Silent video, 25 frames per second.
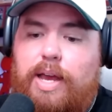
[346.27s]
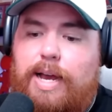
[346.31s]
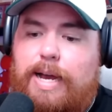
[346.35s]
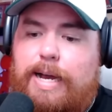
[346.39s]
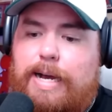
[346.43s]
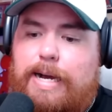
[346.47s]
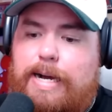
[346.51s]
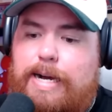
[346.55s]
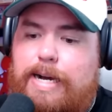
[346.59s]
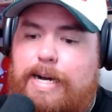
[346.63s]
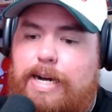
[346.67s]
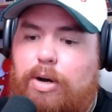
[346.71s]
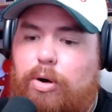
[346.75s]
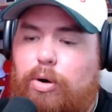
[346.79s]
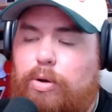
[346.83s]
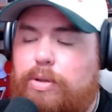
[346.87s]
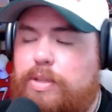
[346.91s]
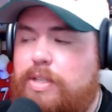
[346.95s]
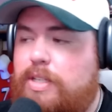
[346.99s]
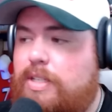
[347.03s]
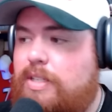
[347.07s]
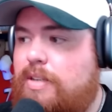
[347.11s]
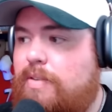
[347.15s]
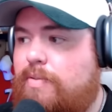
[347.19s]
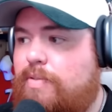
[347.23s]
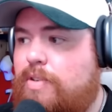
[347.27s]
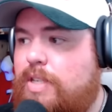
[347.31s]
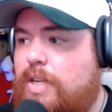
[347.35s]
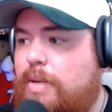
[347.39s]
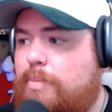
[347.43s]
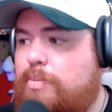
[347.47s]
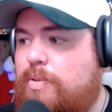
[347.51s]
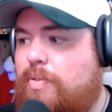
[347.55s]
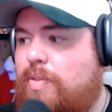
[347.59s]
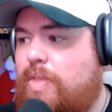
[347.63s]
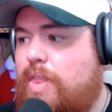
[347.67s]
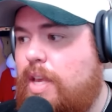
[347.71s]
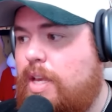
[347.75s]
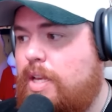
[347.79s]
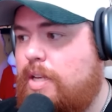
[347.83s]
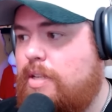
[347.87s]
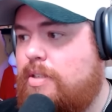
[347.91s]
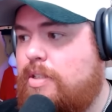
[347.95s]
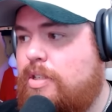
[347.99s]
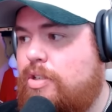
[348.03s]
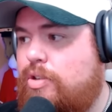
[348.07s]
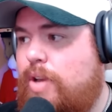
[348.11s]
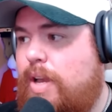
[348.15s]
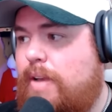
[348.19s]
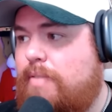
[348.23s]
all these different types of things.
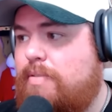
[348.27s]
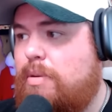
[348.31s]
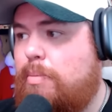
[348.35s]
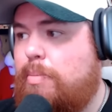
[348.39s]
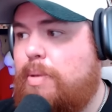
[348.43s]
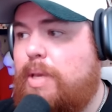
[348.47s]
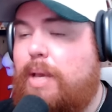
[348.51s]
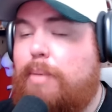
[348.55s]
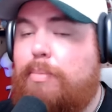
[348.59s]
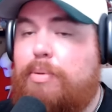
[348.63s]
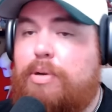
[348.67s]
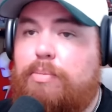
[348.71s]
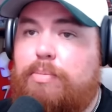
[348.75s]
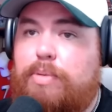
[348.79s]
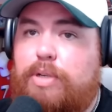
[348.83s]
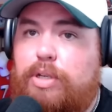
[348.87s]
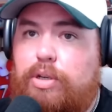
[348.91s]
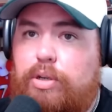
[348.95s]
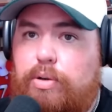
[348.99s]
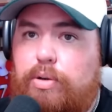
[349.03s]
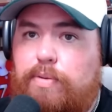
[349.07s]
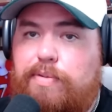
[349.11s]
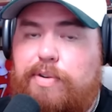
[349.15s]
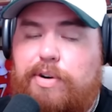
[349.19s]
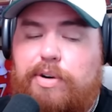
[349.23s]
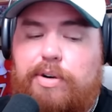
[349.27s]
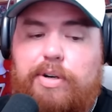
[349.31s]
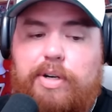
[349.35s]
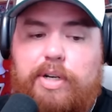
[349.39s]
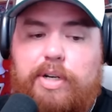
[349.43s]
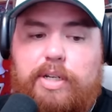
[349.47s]
And you have to be able to maneuver.